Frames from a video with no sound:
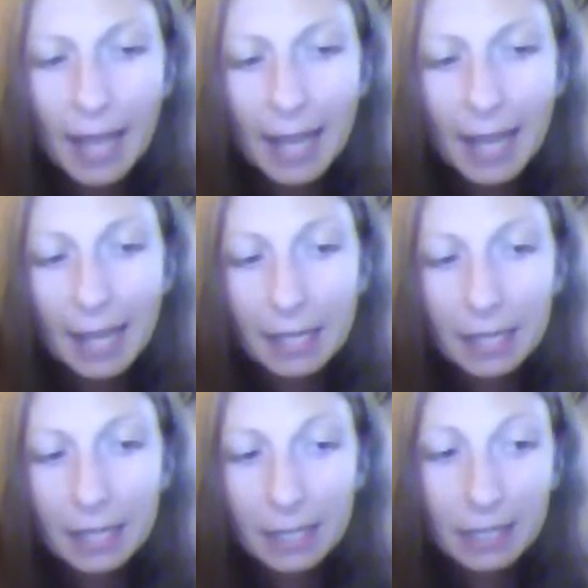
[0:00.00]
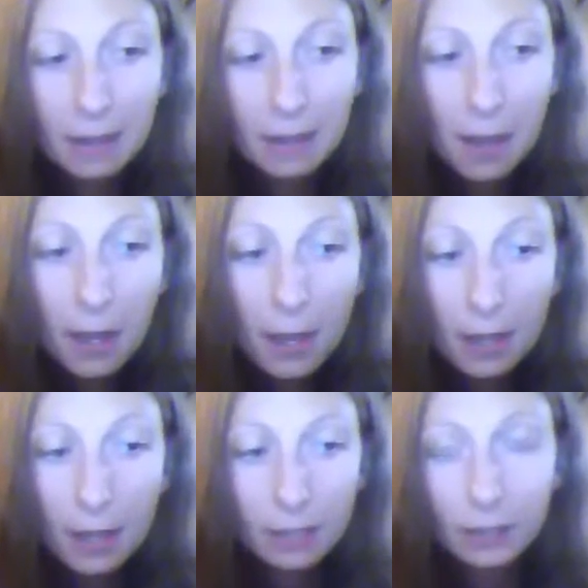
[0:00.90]
And
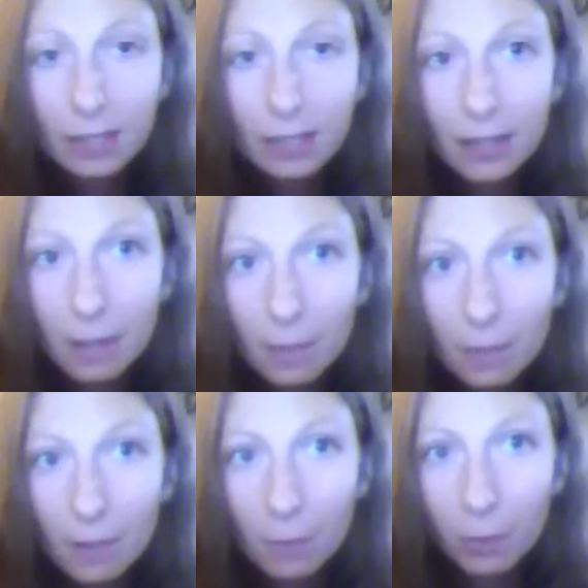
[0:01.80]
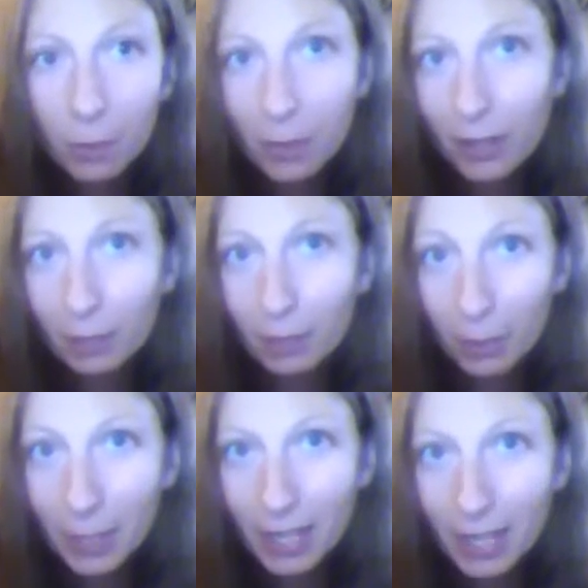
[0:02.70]
until next time, Merry Part and Merry
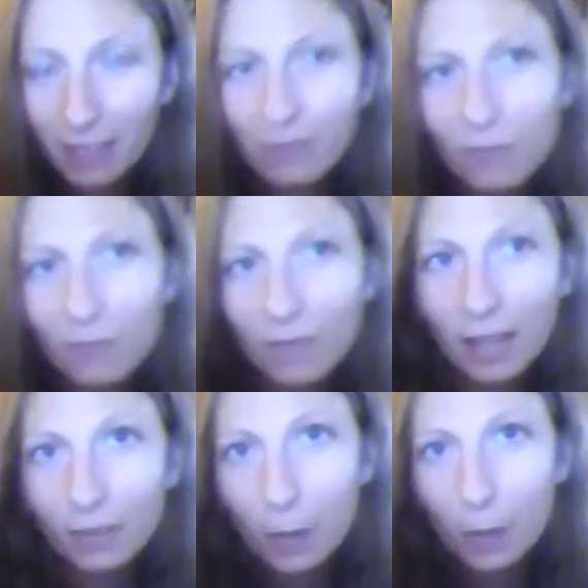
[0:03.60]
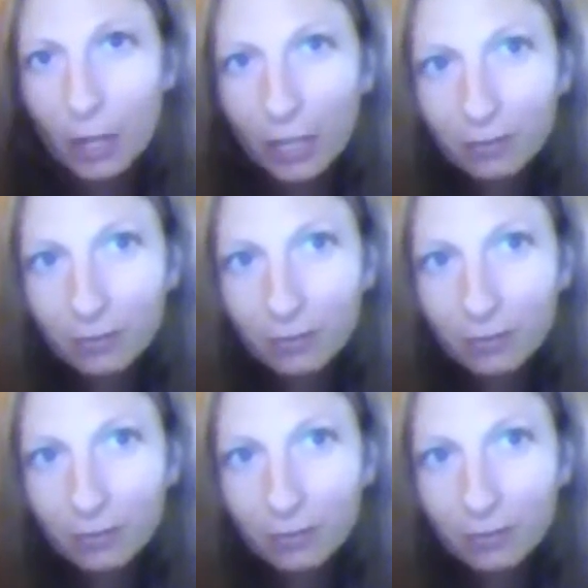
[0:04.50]
Meet again. Thanks for watching.